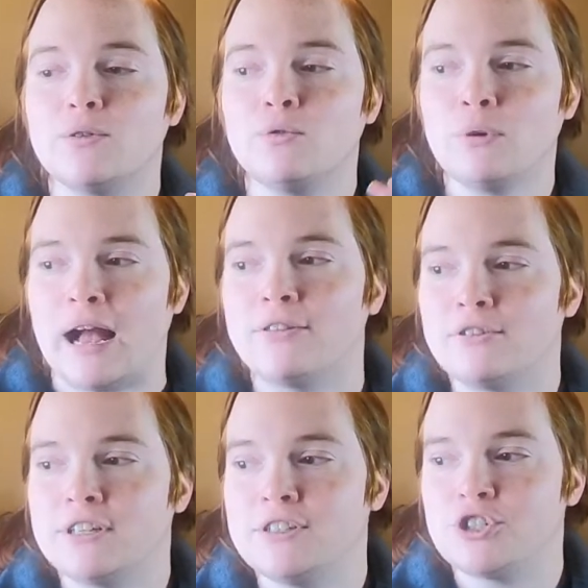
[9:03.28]

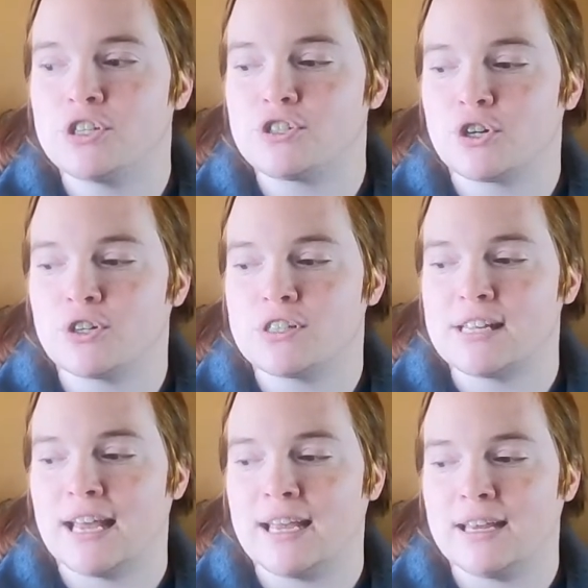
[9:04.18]
rather than just her
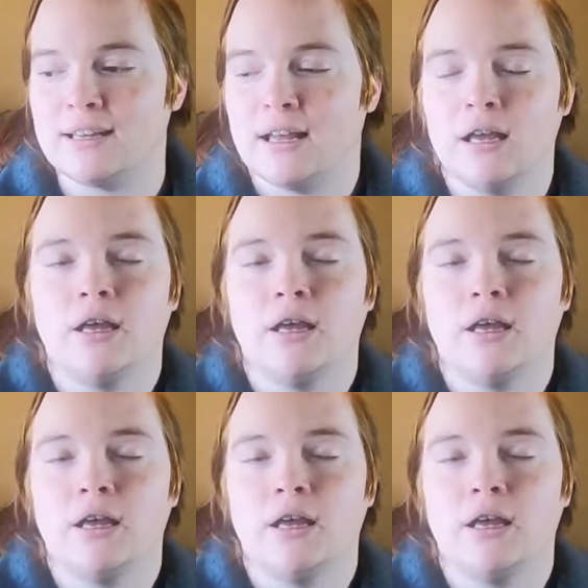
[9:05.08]
saying,